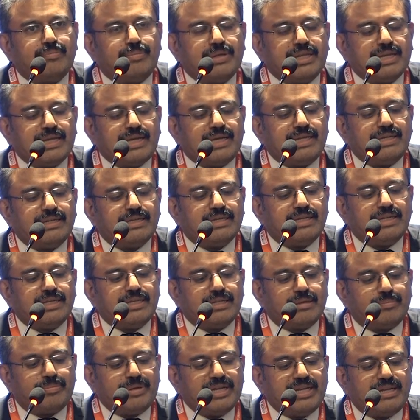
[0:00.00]
benign
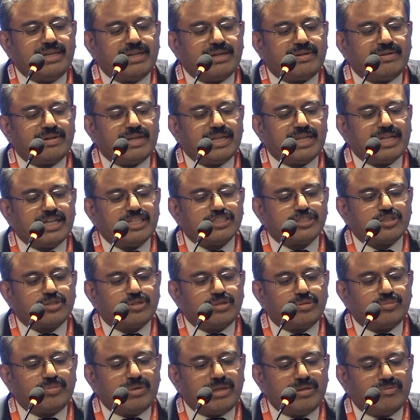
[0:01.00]
in the pediatric age
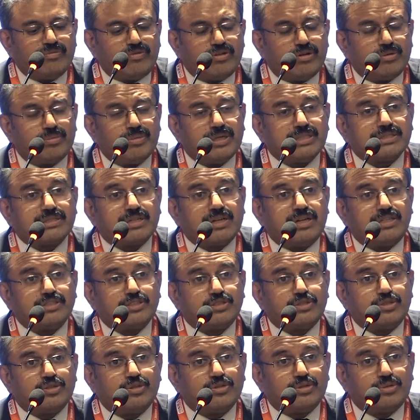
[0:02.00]
group. Lymphomas
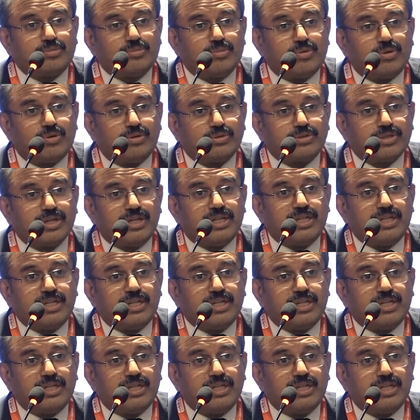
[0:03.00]
constitute more.